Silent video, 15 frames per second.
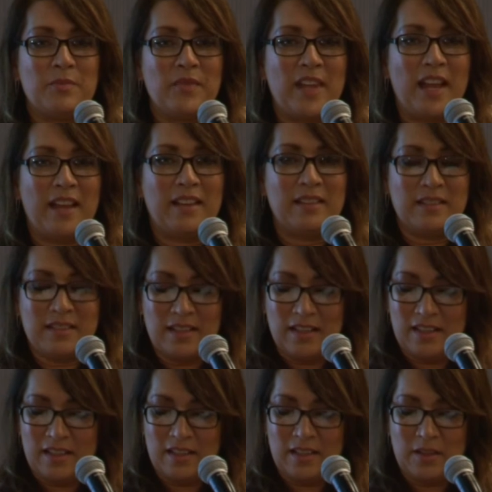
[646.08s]
And
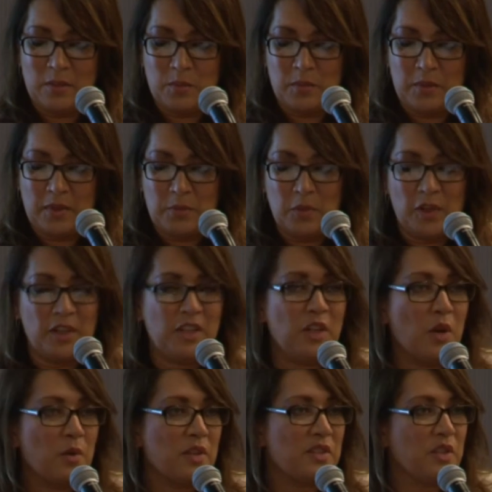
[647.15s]
we're in
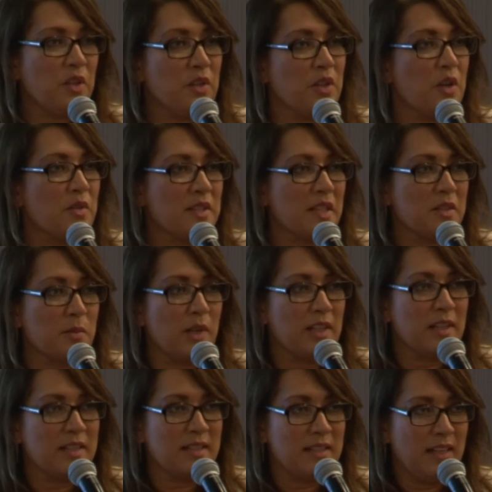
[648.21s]
yoga studios as well
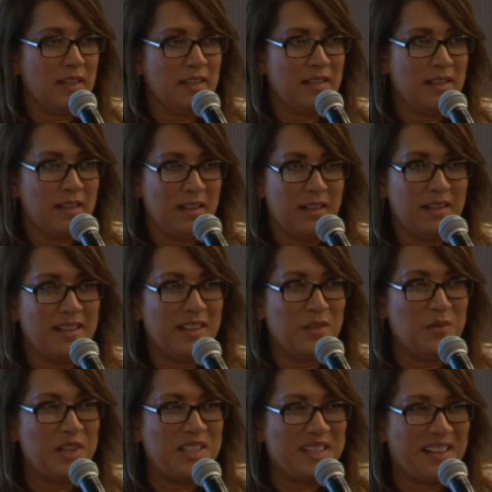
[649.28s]
as in
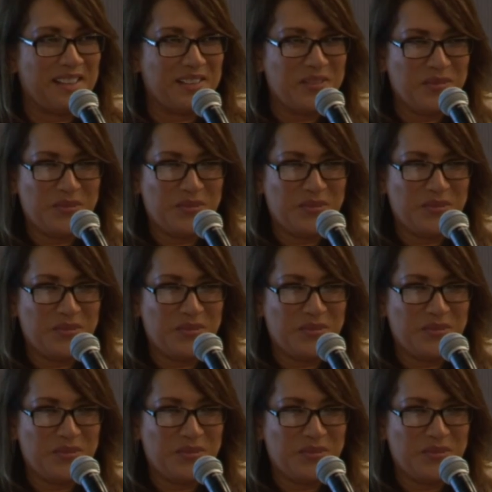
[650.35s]
retail.